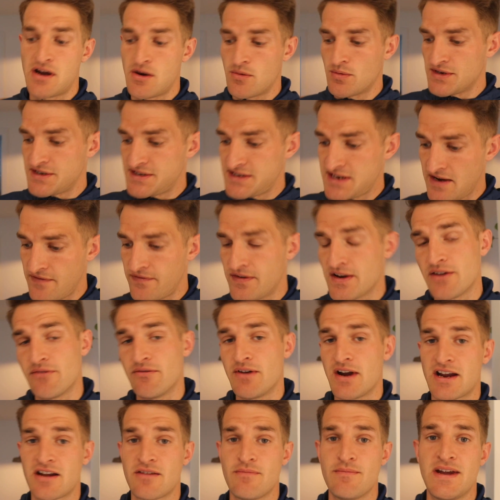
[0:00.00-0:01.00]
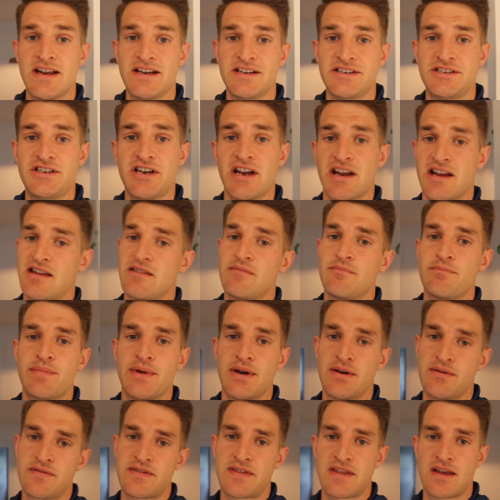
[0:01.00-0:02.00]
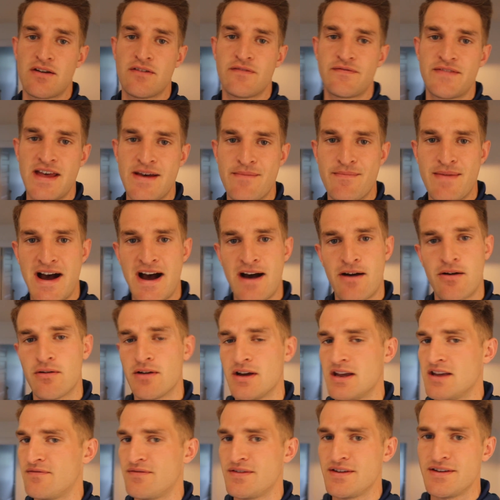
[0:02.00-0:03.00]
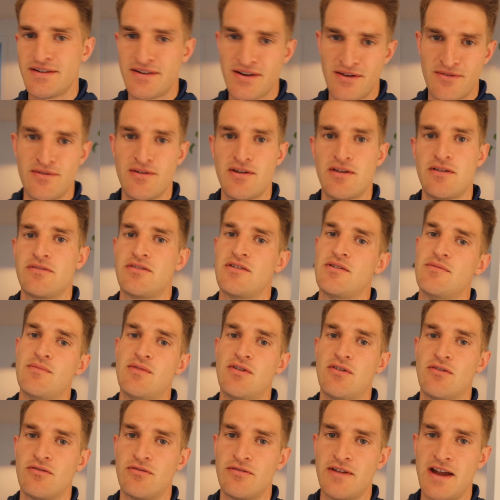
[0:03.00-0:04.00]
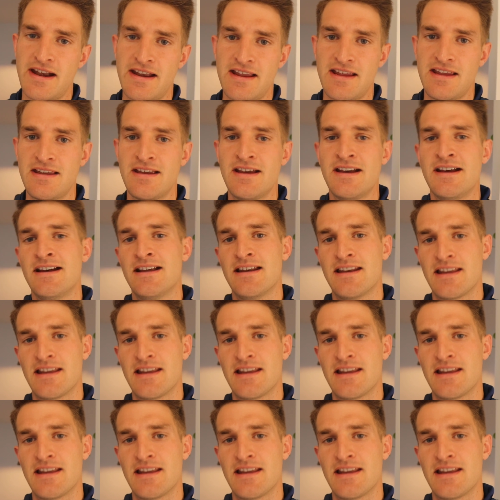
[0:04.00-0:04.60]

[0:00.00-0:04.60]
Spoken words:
I would definitely recommend checking both of them out if you don't know them already.